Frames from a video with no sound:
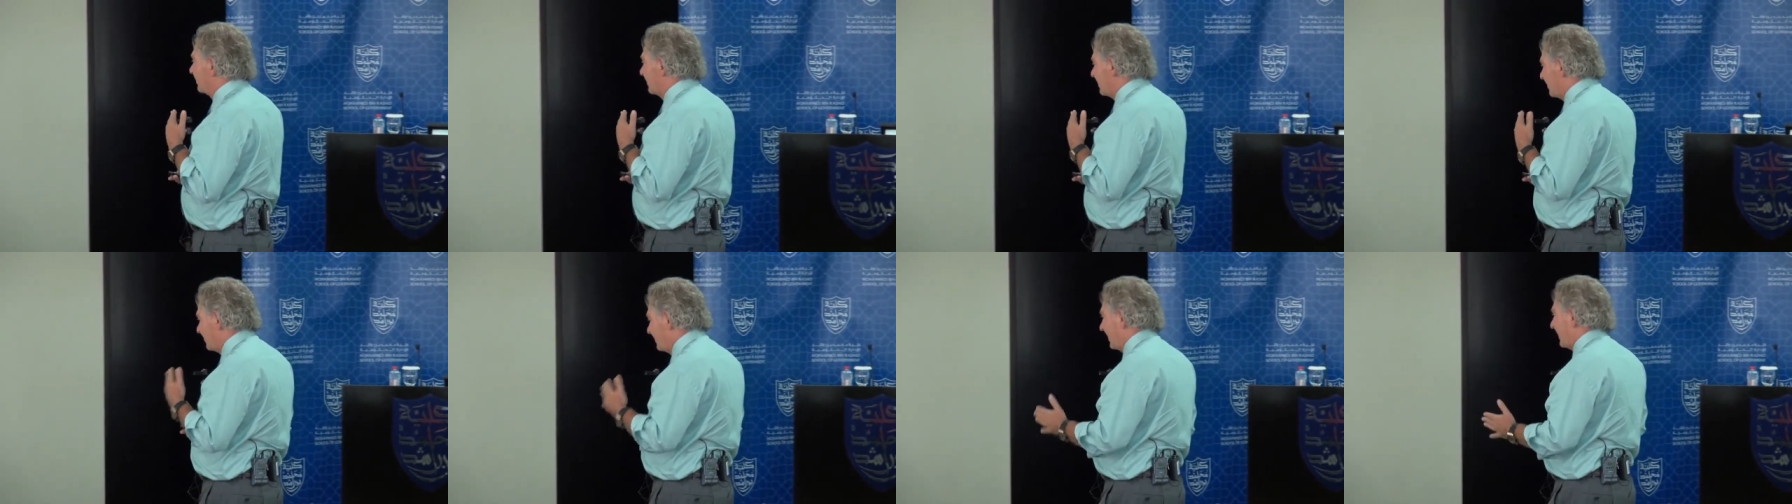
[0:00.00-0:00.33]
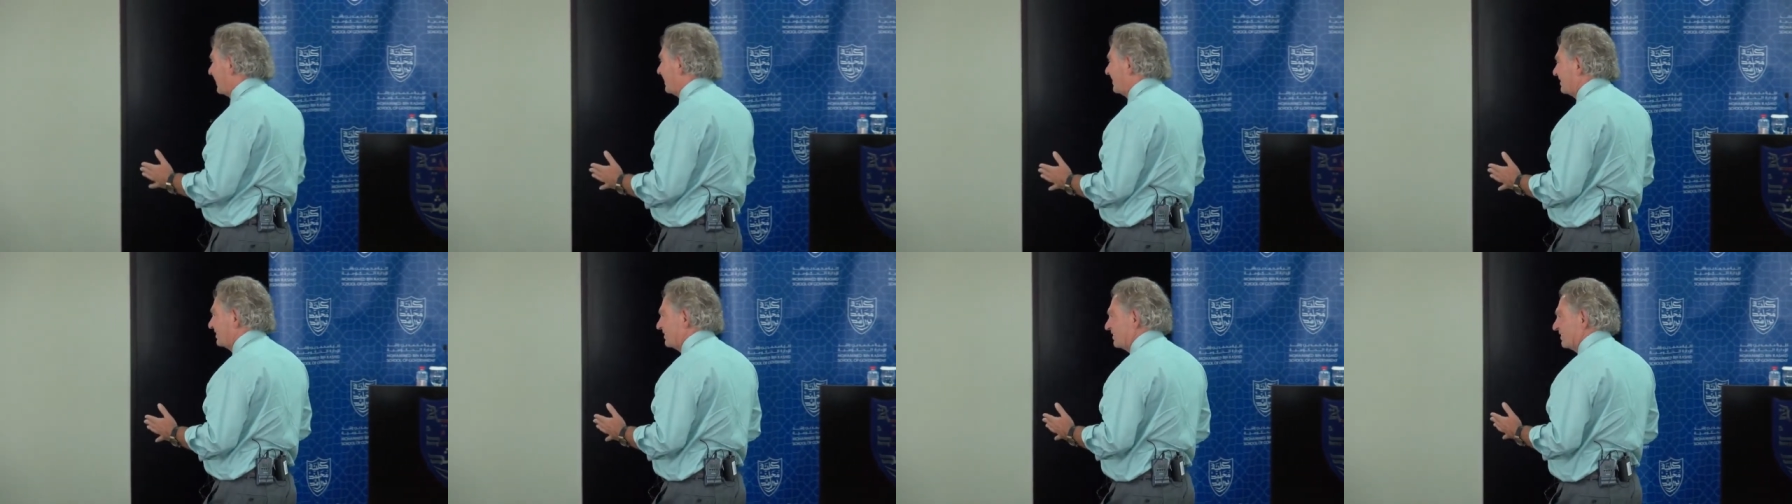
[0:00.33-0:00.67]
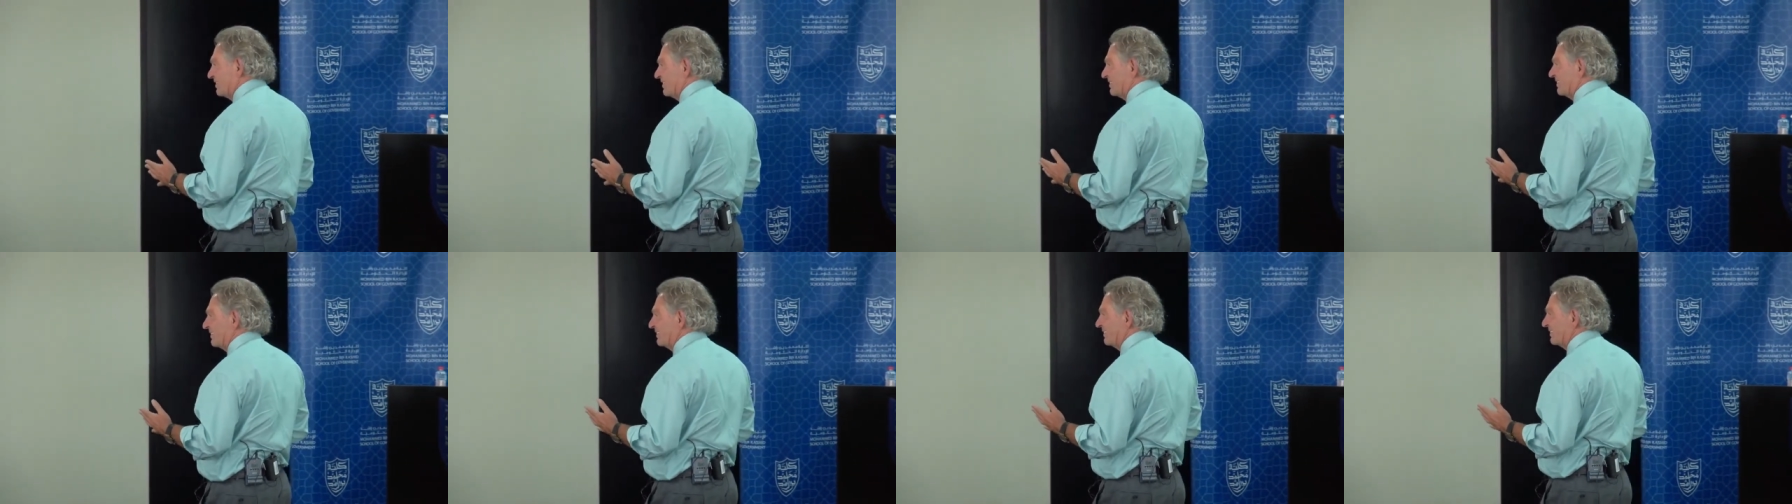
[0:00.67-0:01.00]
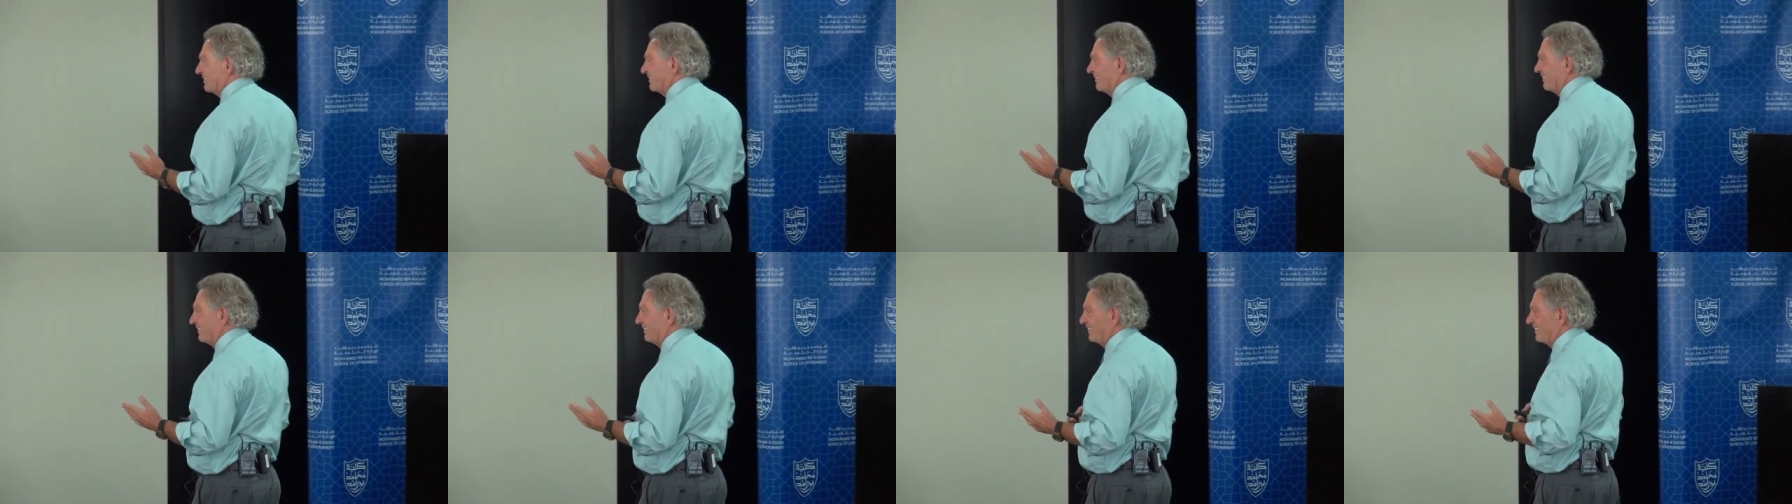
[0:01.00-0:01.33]
things,
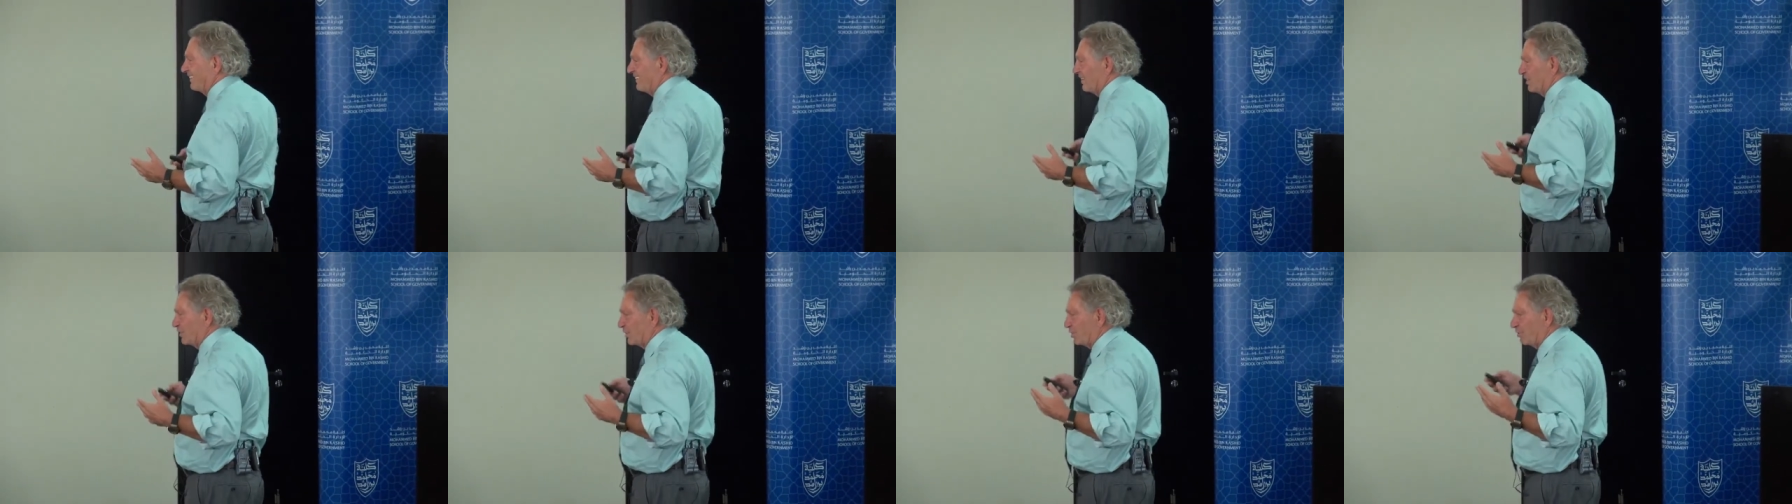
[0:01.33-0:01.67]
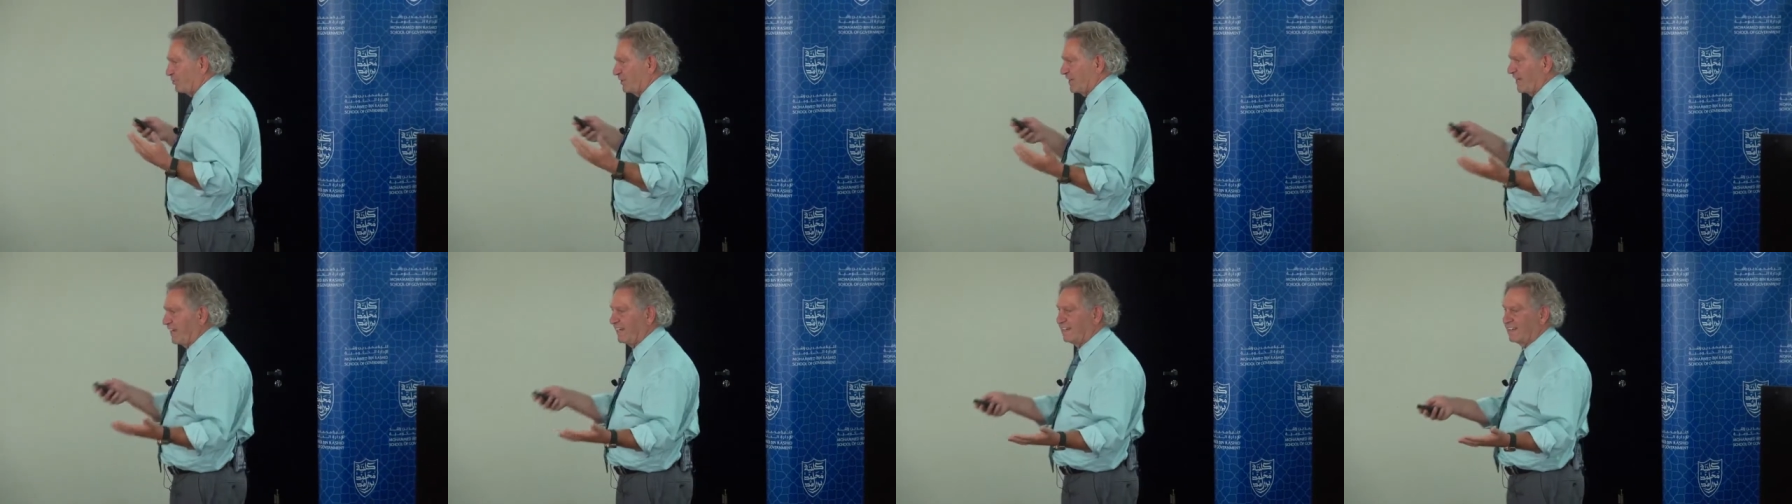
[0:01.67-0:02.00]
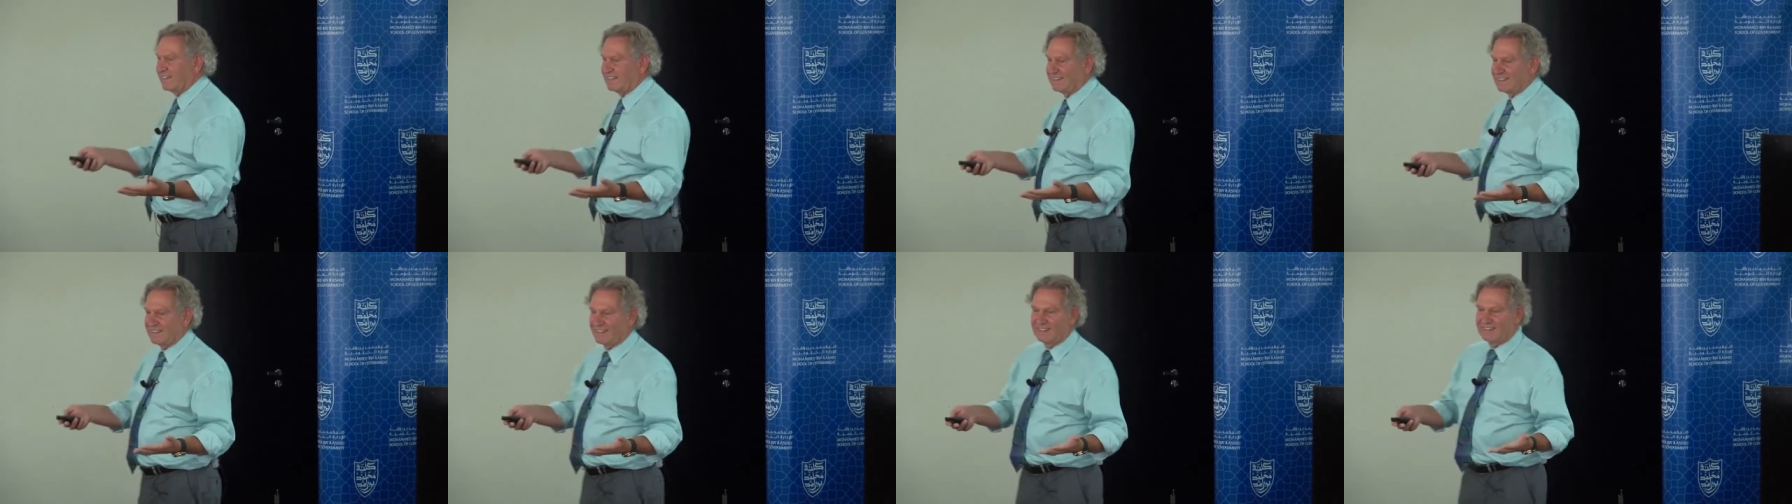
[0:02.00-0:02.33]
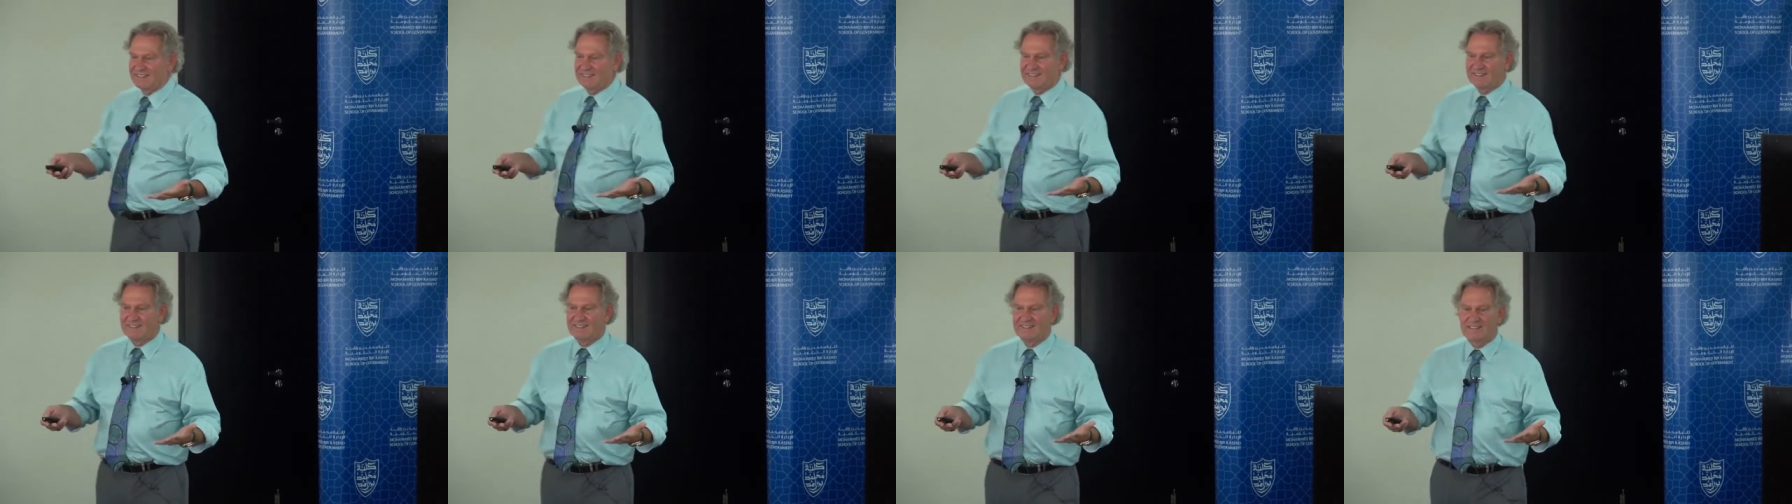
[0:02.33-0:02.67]
creating
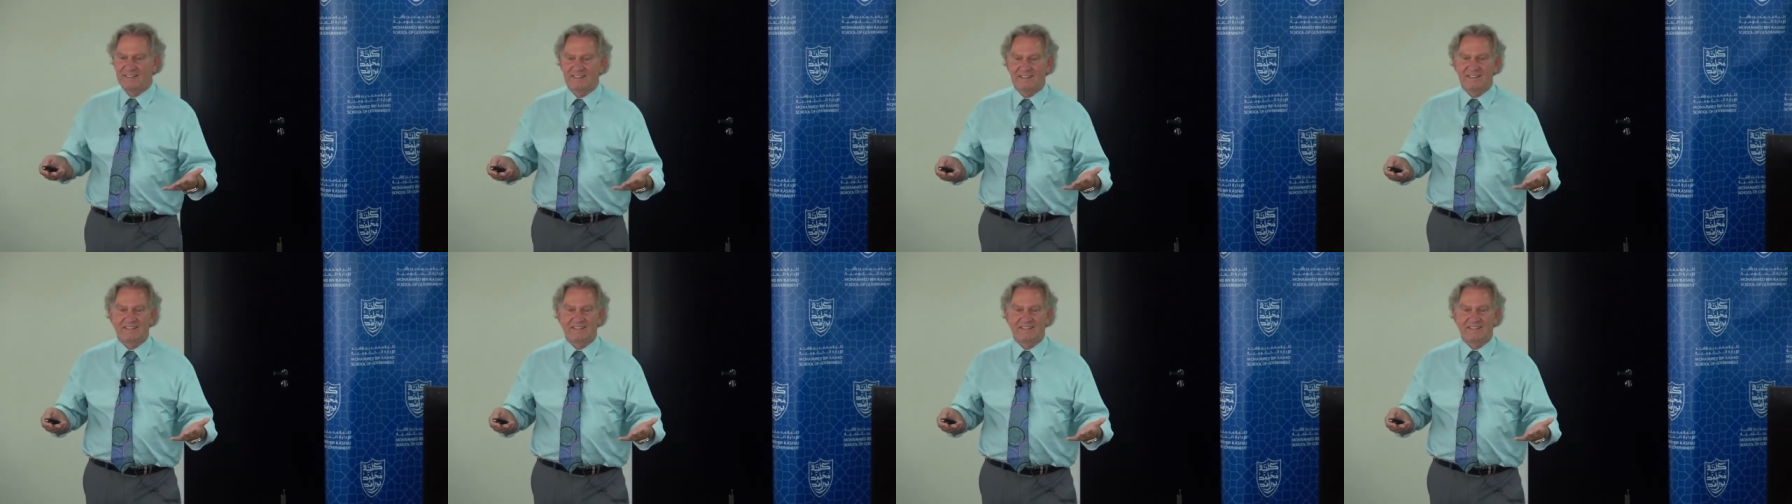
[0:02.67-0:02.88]
data,